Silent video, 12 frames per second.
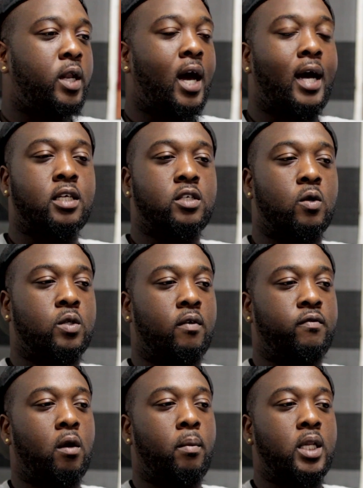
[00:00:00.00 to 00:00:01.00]
with an artist out
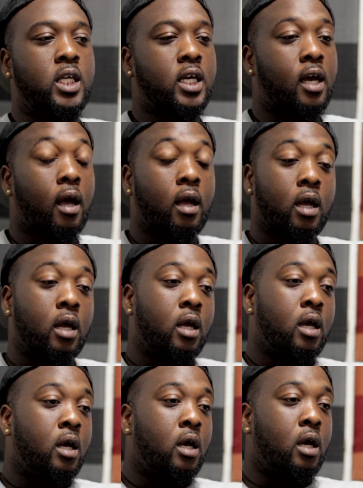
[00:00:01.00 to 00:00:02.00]
of Dominica,
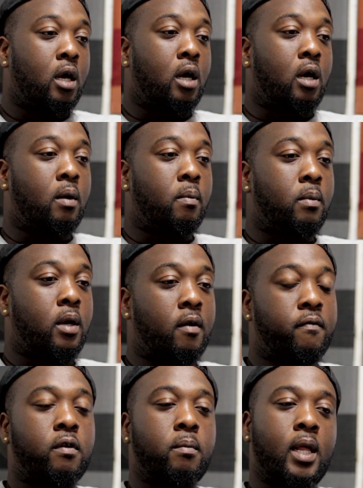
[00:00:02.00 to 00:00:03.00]
a
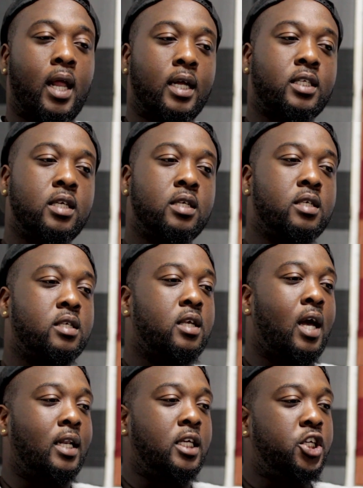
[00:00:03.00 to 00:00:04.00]
female artist,
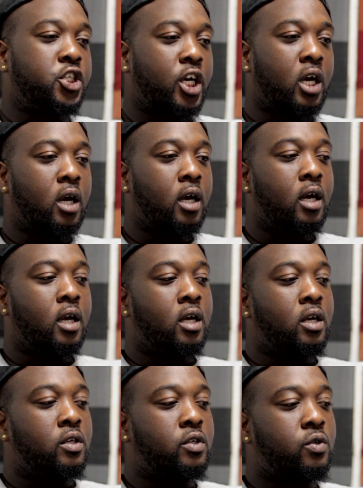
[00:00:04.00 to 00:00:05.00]
Alicia.
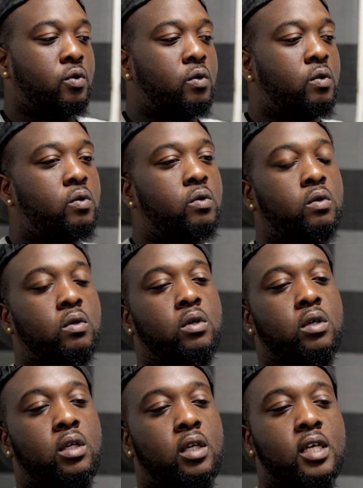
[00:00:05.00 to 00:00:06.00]
So
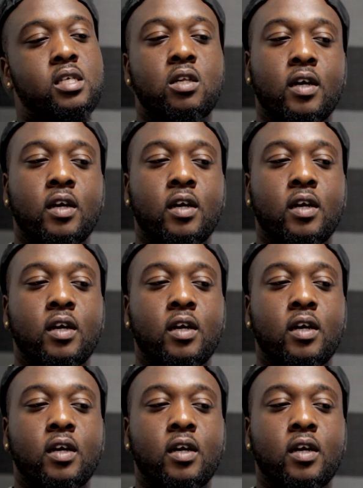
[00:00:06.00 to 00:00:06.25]
let's